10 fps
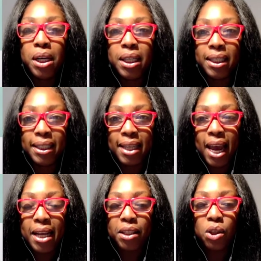the
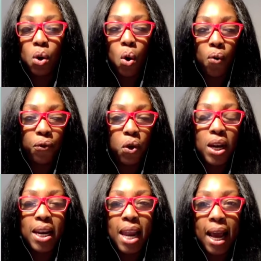state of
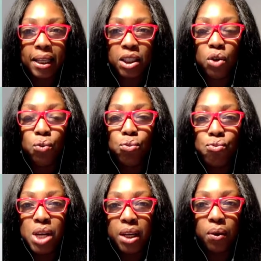
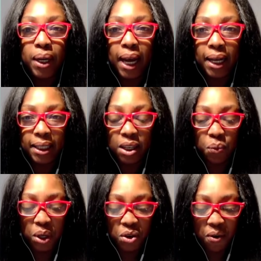reconnecting
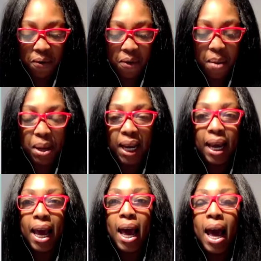with your family
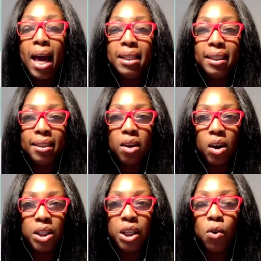and
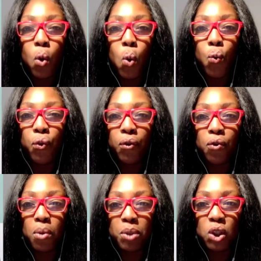starting over
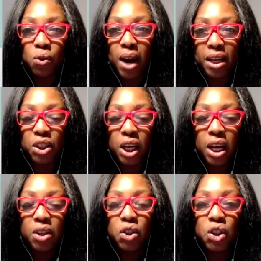from scratch,
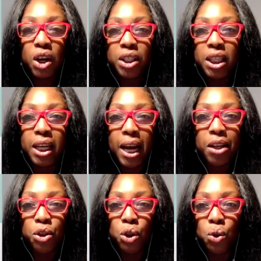starting a
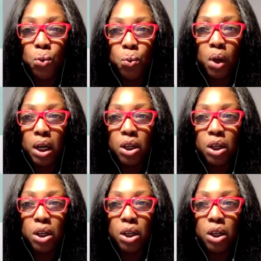new